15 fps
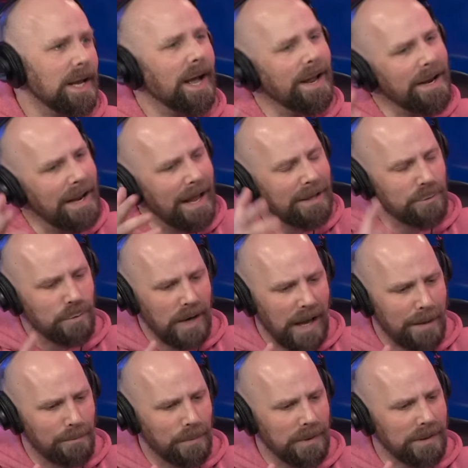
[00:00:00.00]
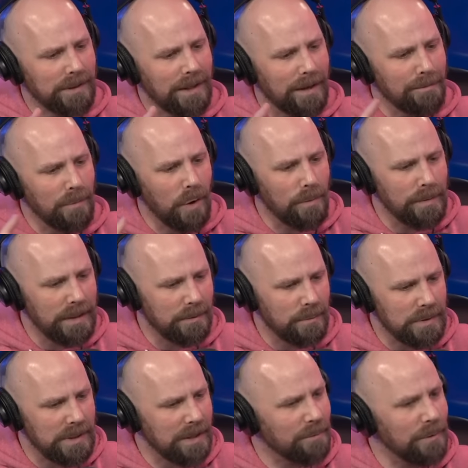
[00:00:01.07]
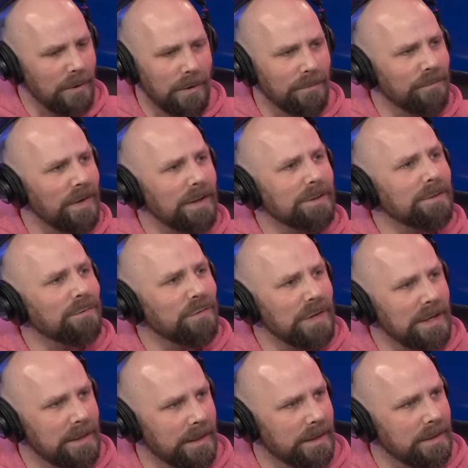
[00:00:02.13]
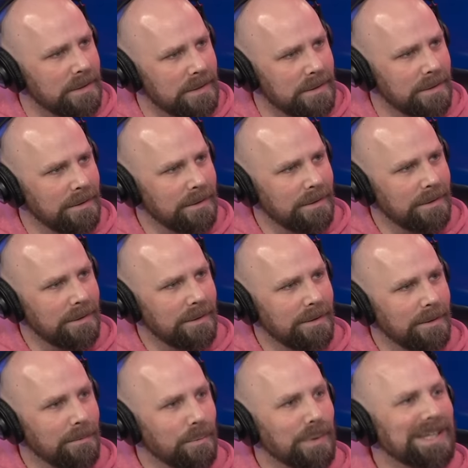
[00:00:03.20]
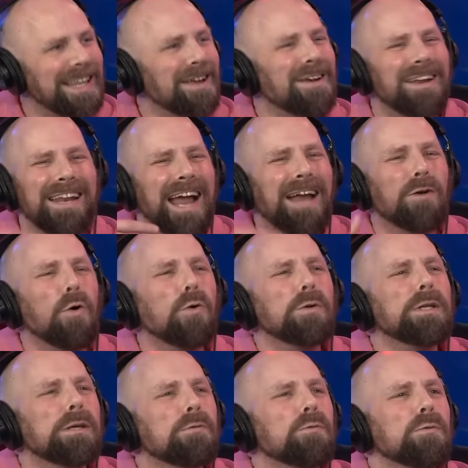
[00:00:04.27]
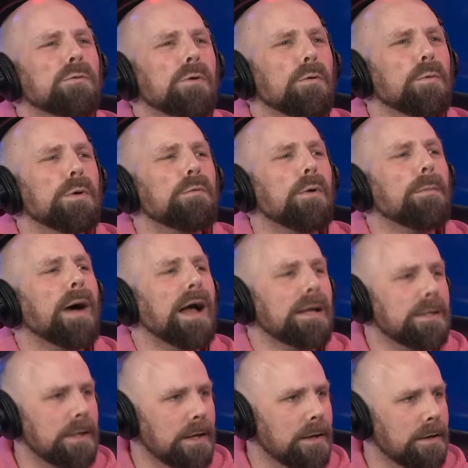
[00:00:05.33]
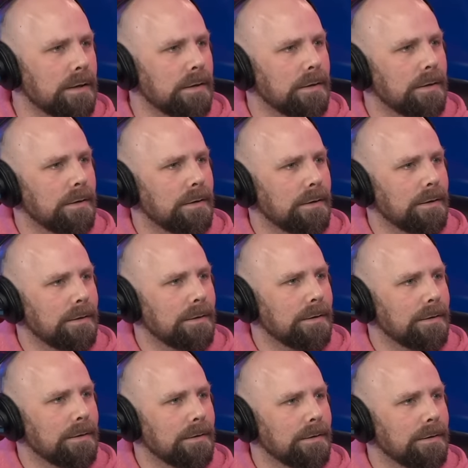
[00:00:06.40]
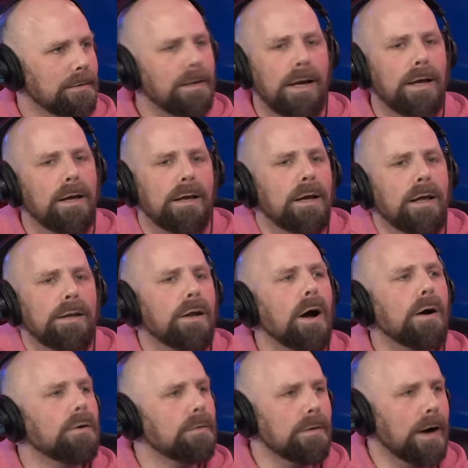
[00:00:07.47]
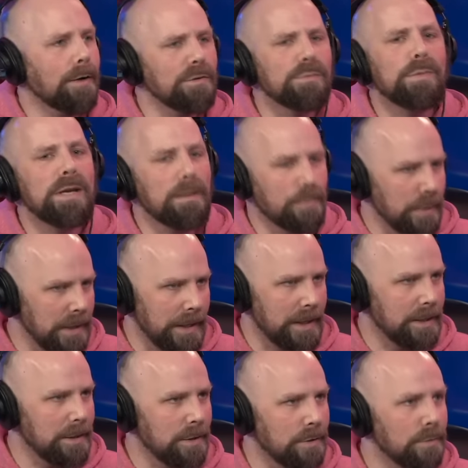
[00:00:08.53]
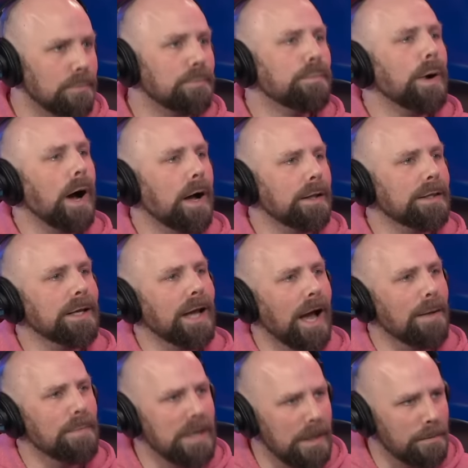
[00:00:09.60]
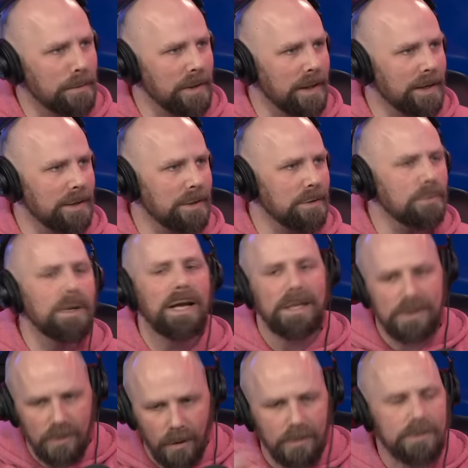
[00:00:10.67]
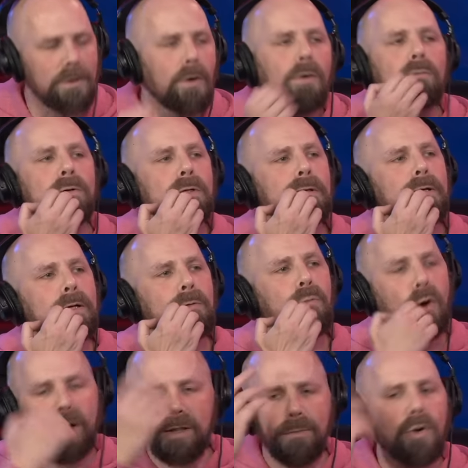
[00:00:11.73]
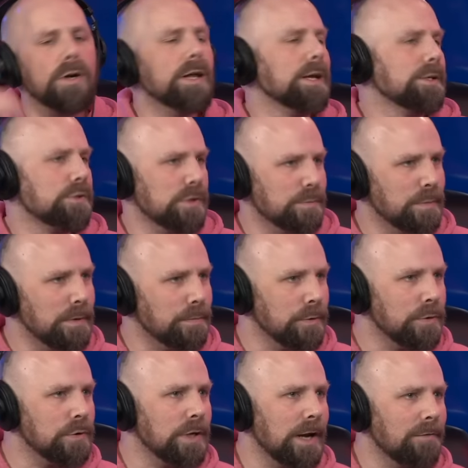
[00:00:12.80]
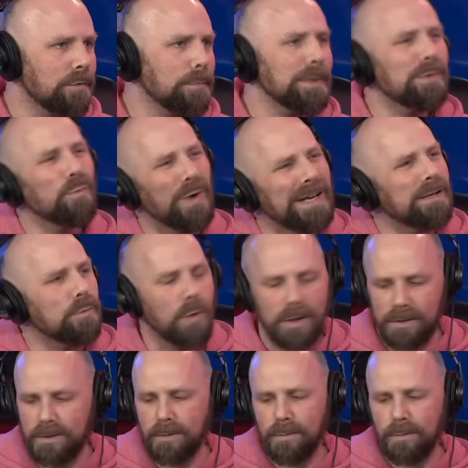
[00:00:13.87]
And that's what happened. In that moment, it was like we all felt the feelings. But then not only were we reminded, no, I was manipulating you, but the guy manipulating you is also one of the more dangerous people you could ever meet when he wants to